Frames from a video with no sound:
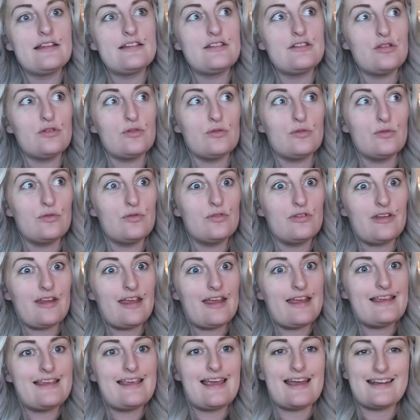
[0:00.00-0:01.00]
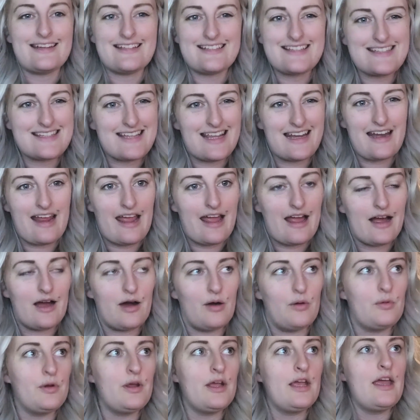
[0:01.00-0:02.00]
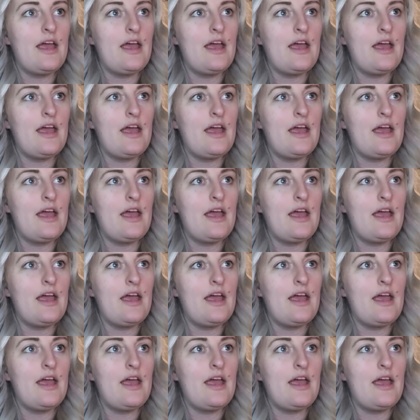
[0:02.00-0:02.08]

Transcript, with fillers: Tuesday, get it sent out